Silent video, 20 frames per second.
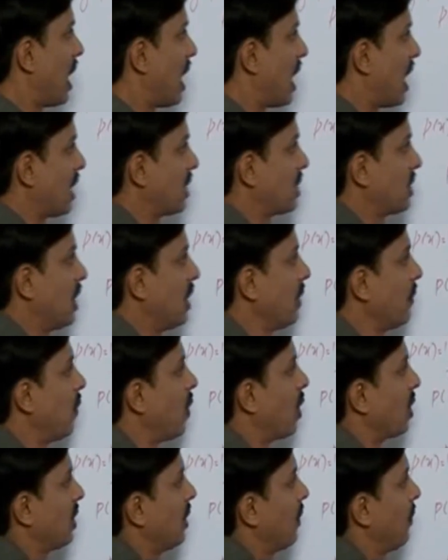asking
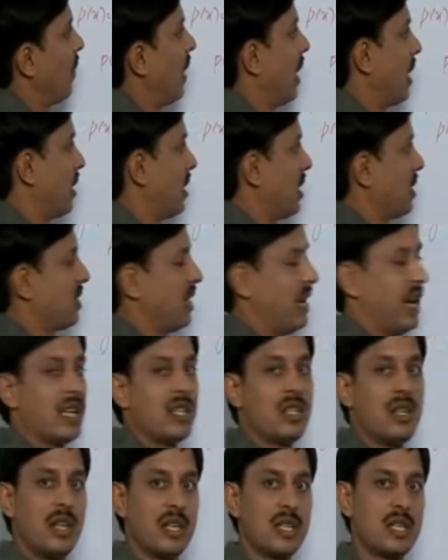for the factors
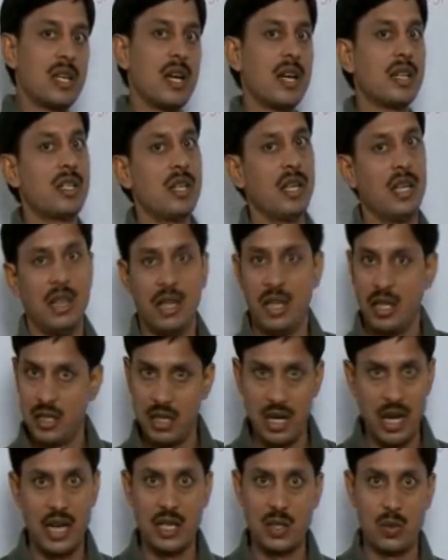as discussed in this
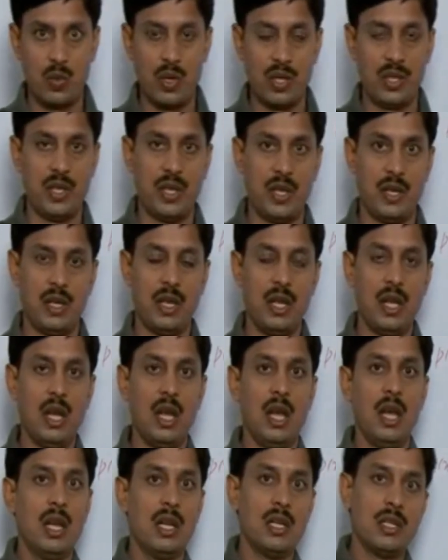last question.
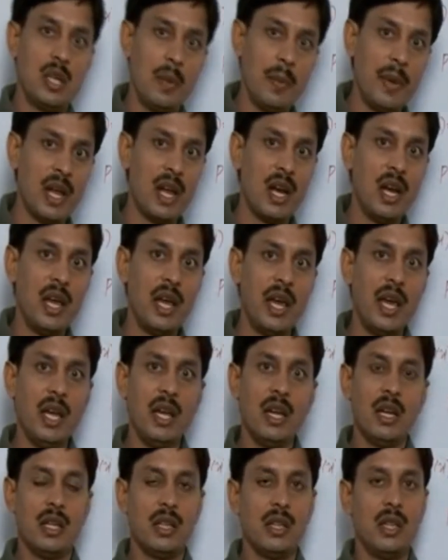
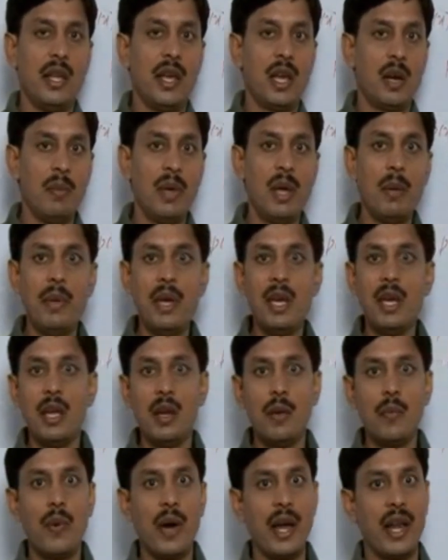Similarly, there may be
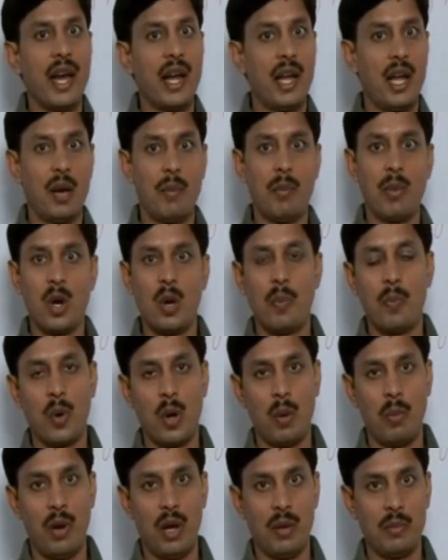infinite number of
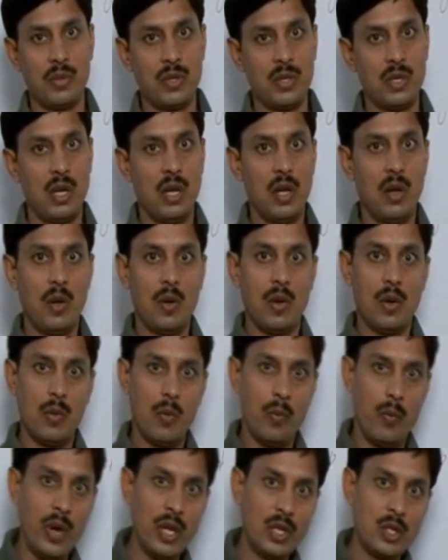problems
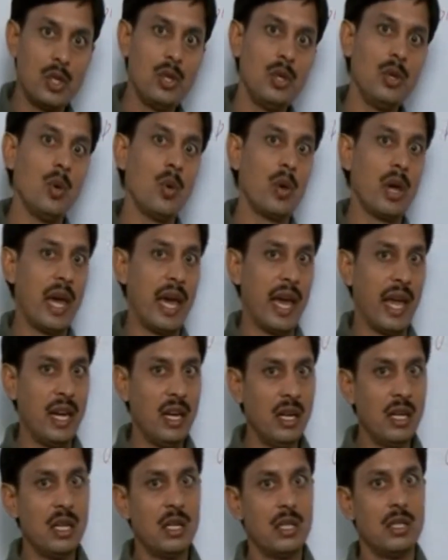which you can